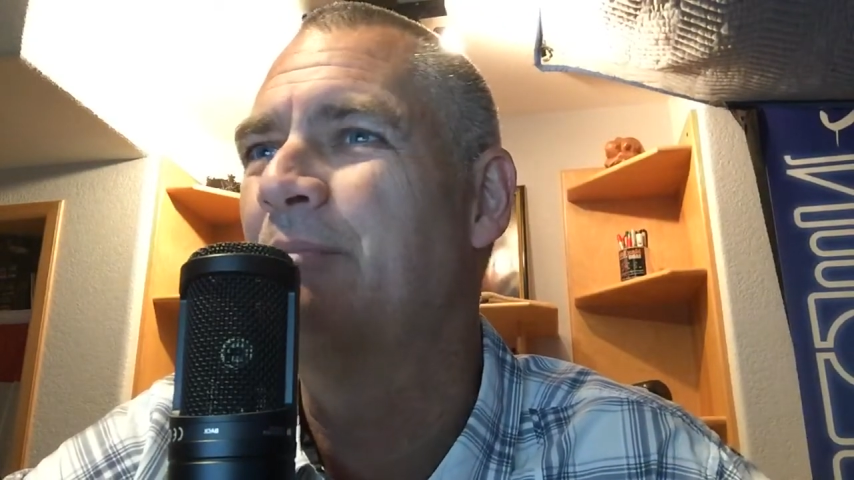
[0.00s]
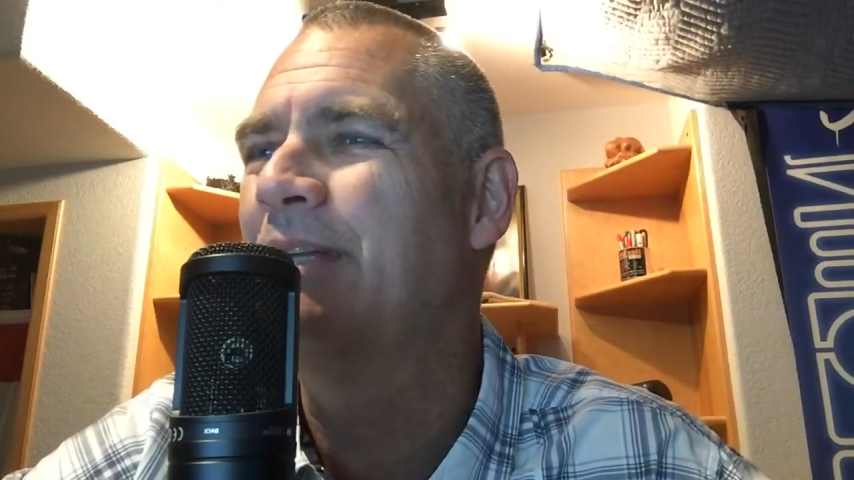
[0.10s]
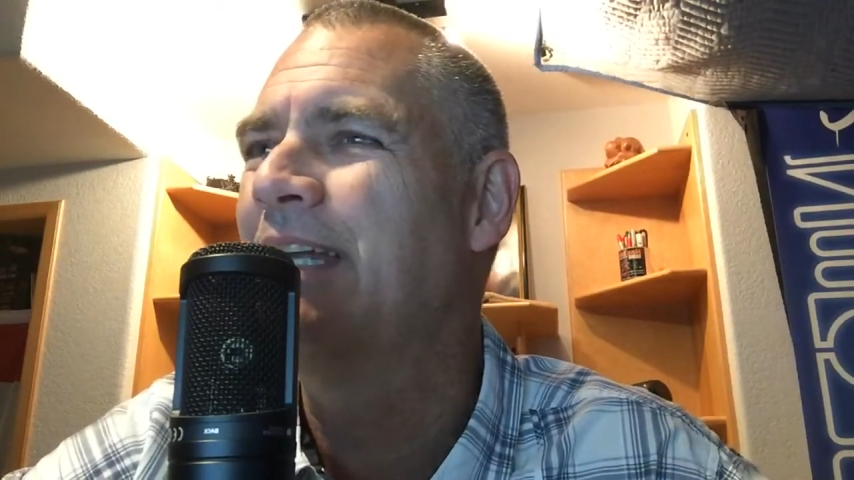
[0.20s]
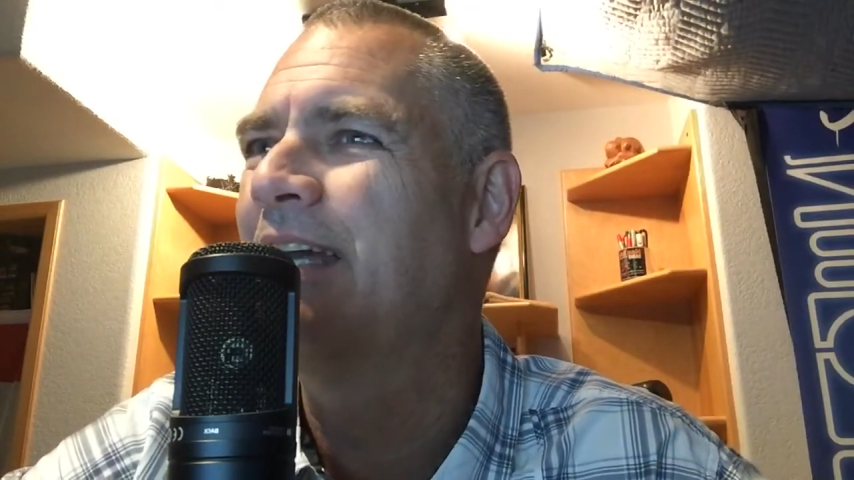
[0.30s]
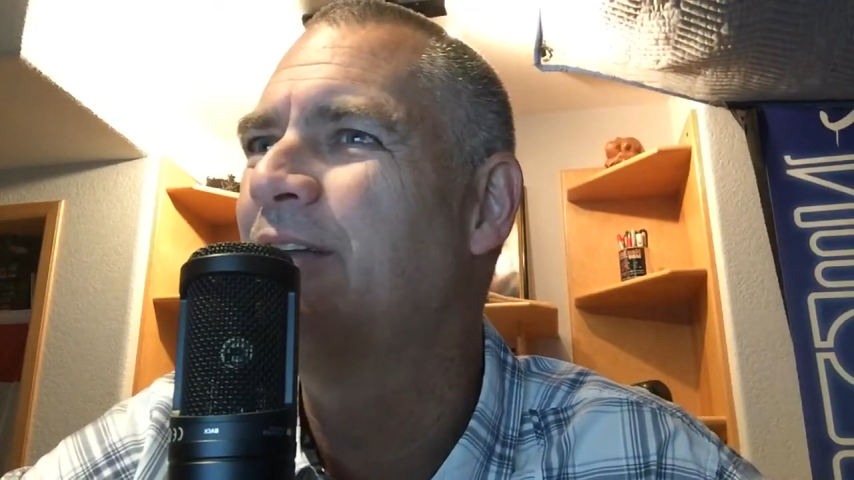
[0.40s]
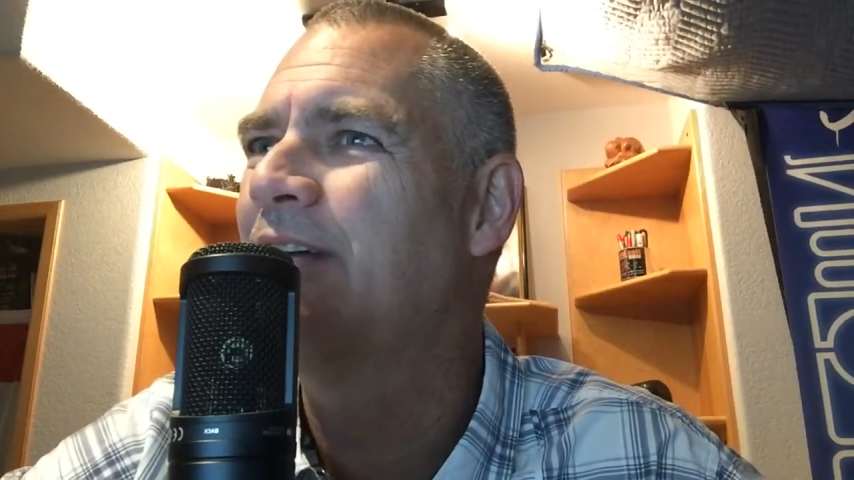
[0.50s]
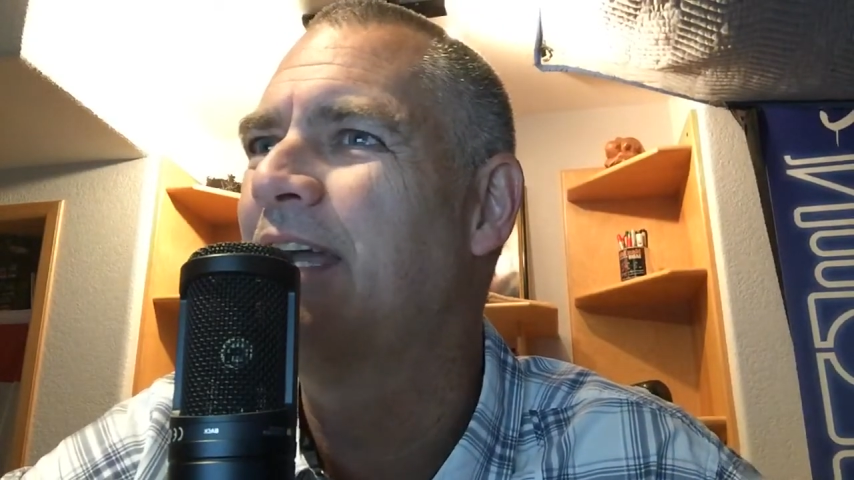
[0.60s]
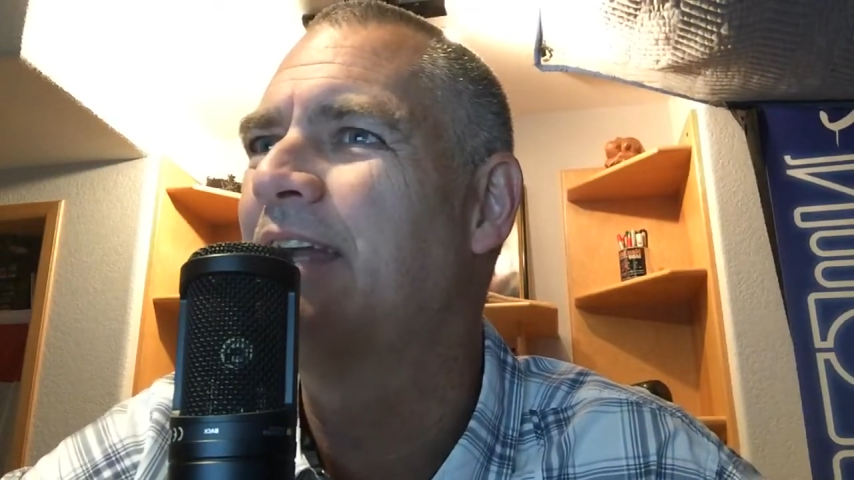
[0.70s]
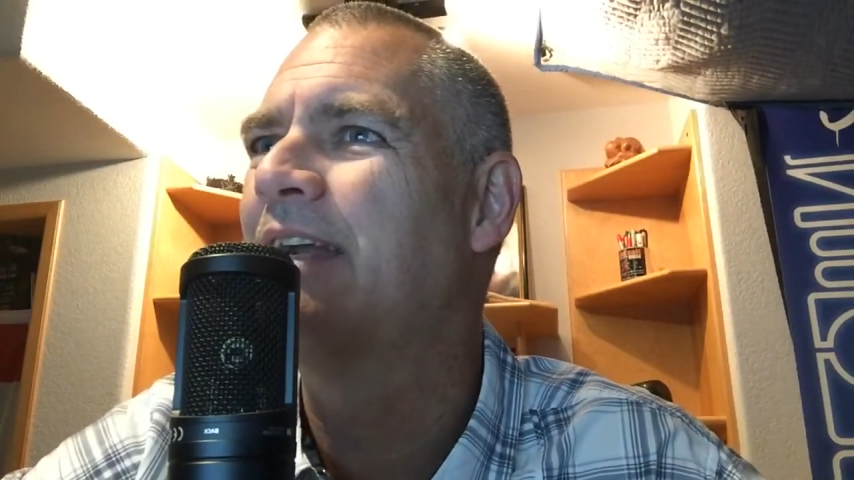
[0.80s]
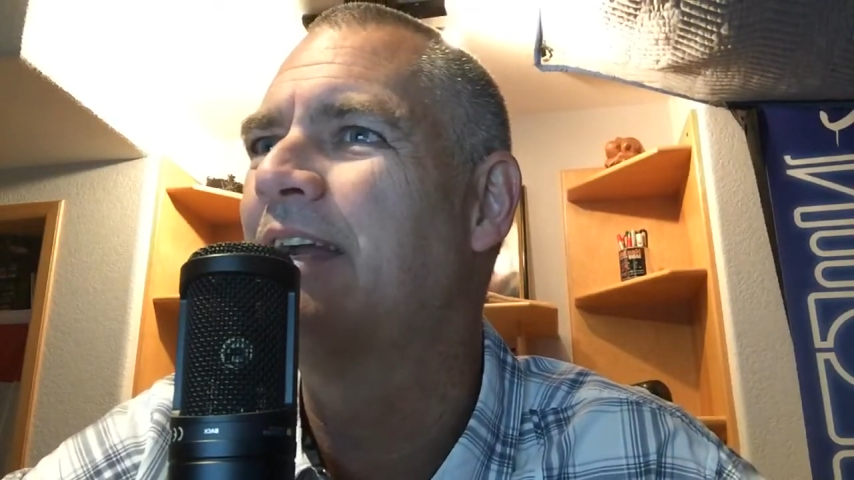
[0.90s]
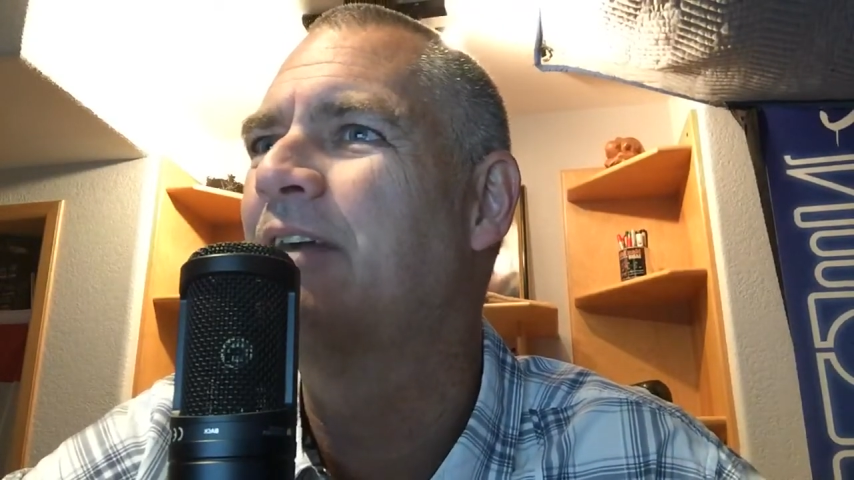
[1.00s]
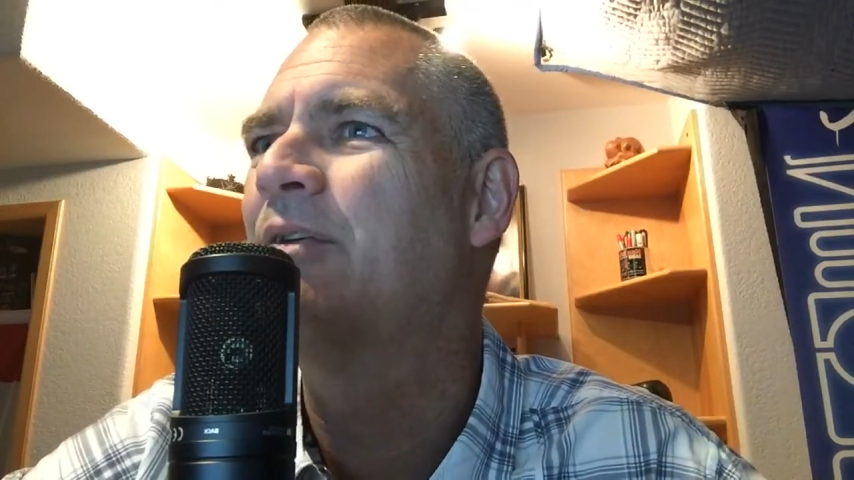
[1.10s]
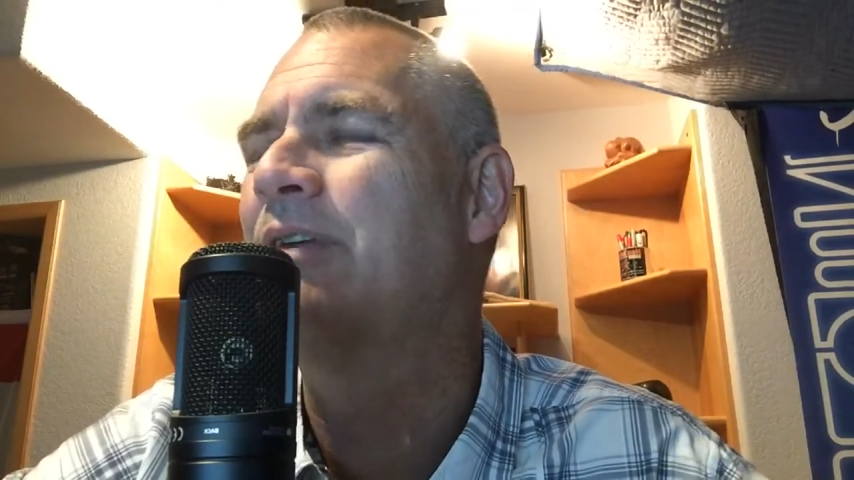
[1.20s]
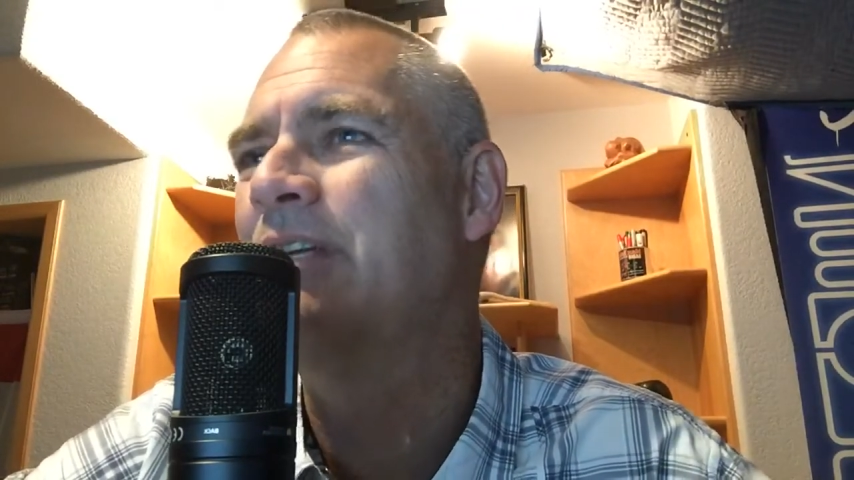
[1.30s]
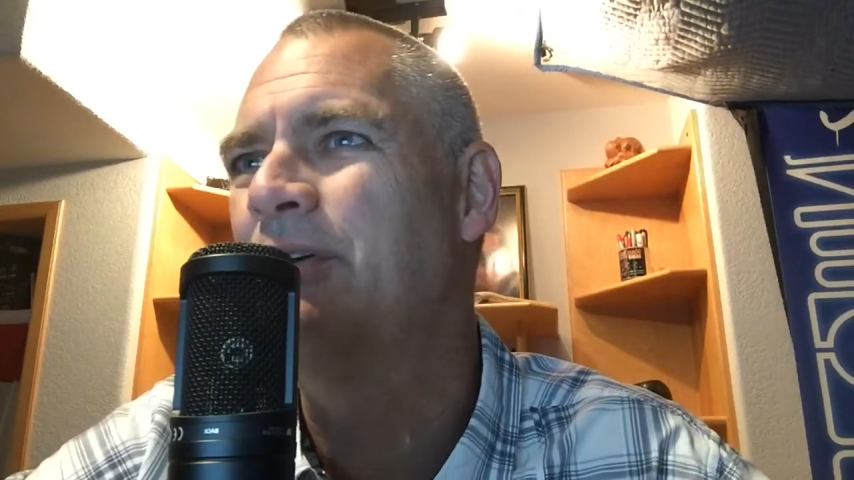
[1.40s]
But then I look at it and I
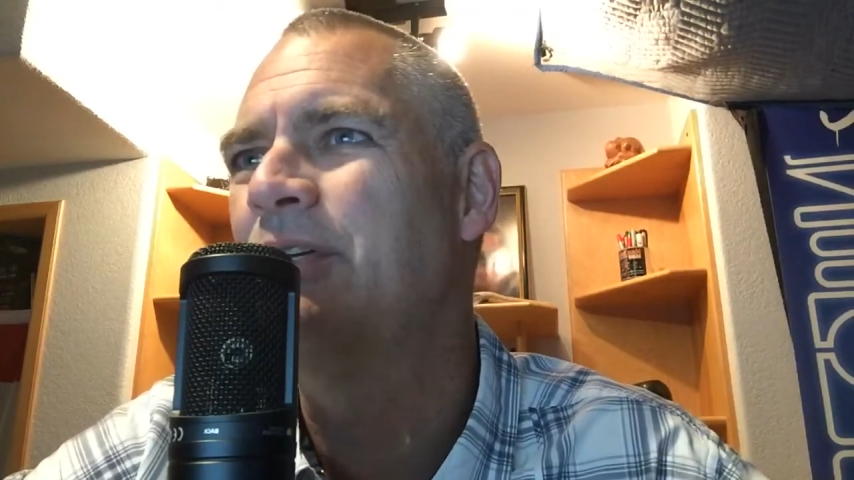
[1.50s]
go, you know,